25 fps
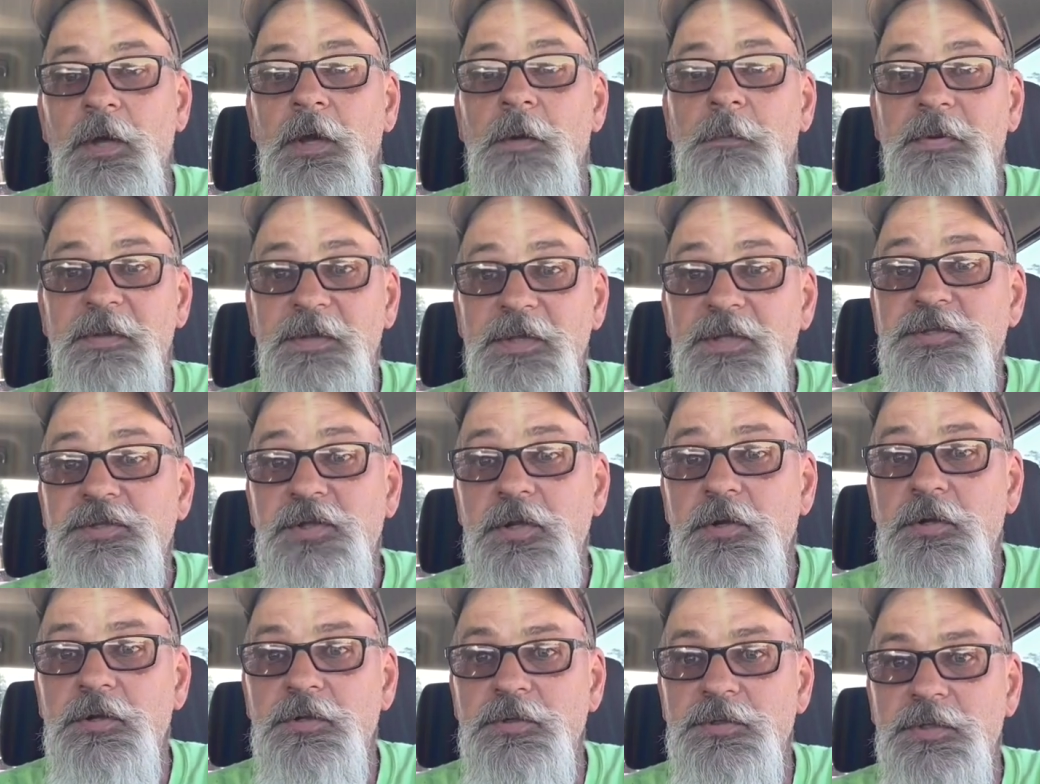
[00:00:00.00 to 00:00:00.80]
But that's
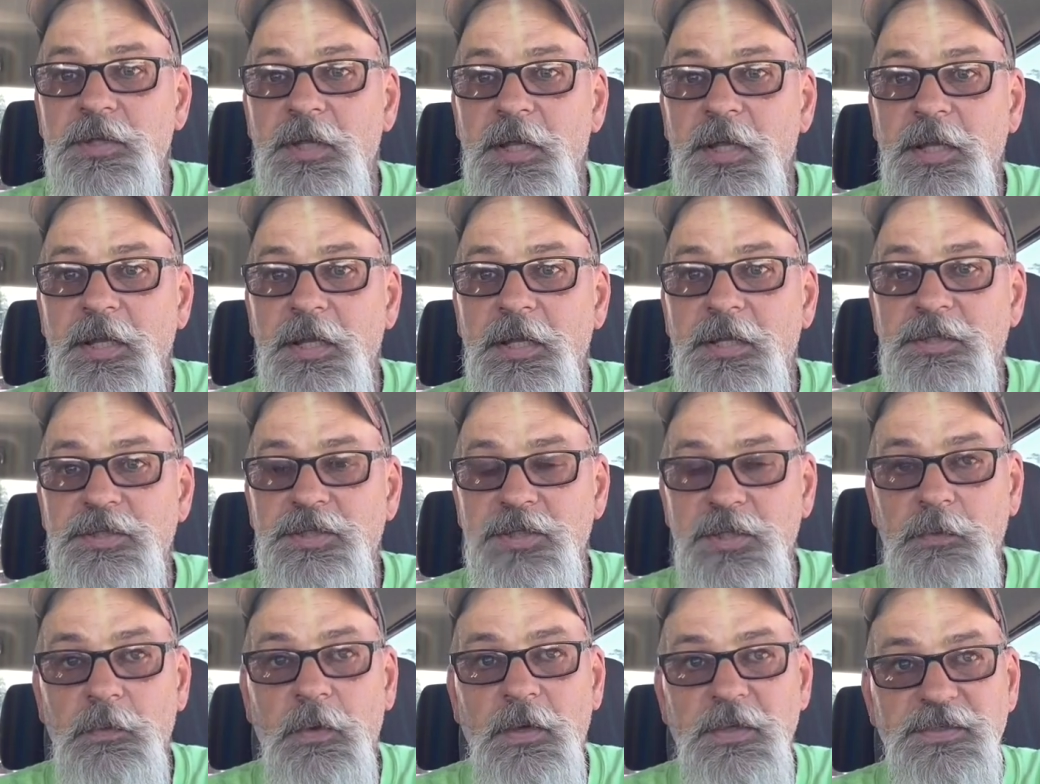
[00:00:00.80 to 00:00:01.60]
hers, and
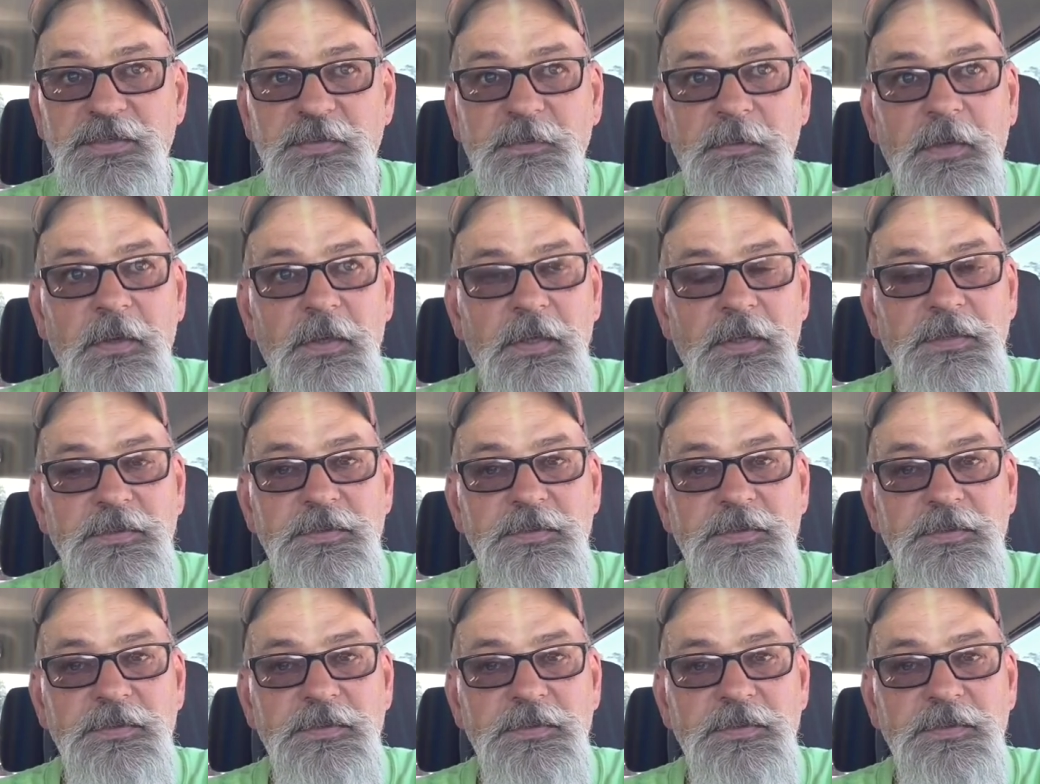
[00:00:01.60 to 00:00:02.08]
she wants to mow it.